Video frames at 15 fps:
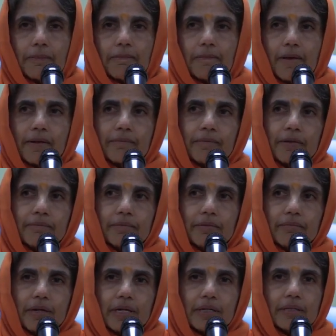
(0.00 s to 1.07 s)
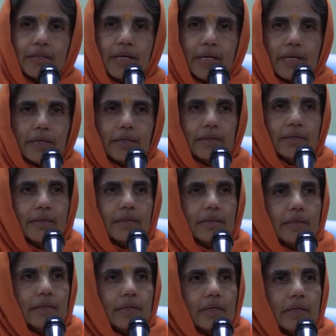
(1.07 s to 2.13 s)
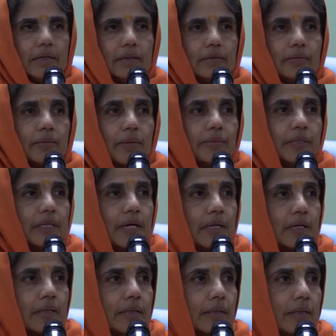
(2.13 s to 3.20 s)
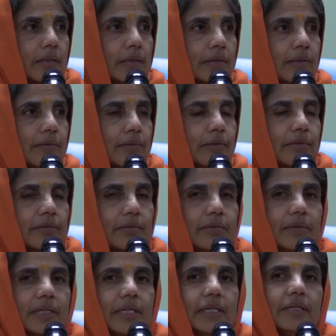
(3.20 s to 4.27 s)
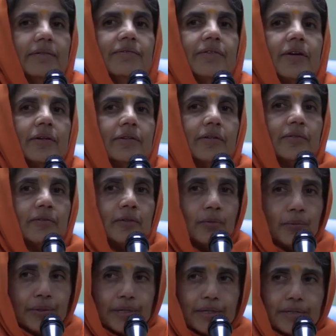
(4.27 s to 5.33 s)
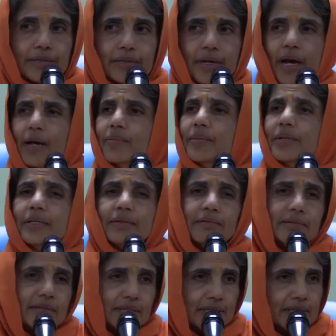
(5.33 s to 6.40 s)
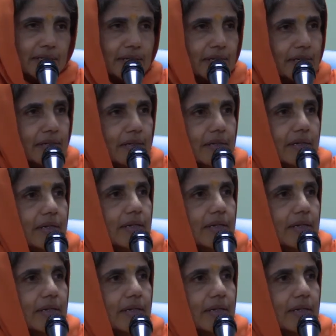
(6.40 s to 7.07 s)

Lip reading: And when we went there, Swami Tarananda Ji was really fond of sweets. I mean, really.